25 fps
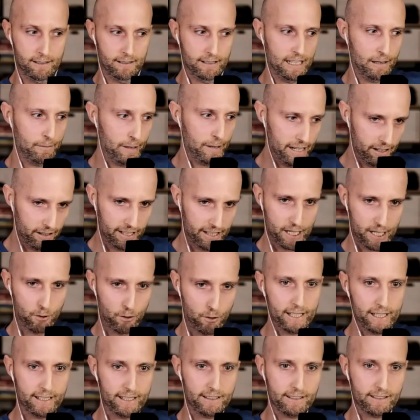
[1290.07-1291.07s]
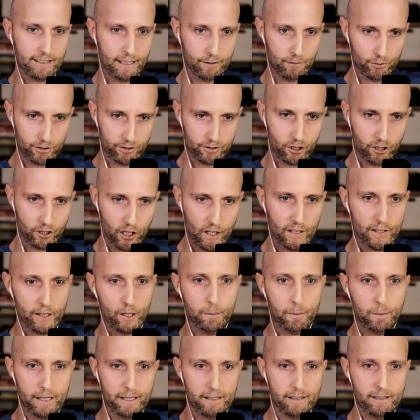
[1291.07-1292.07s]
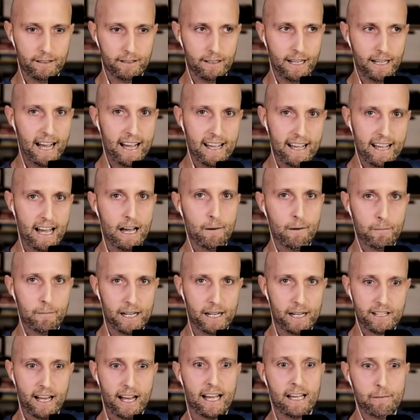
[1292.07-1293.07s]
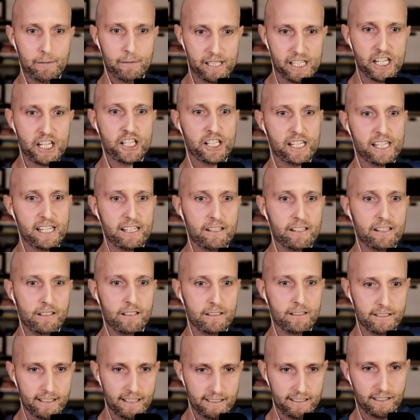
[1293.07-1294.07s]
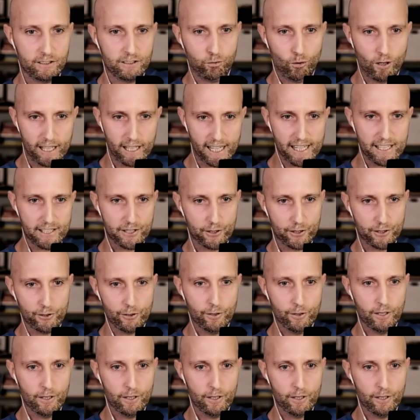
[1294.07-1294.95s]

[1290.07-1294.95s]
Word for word: in my early 20s i was caught up in i am I, I am an engineer this is what i do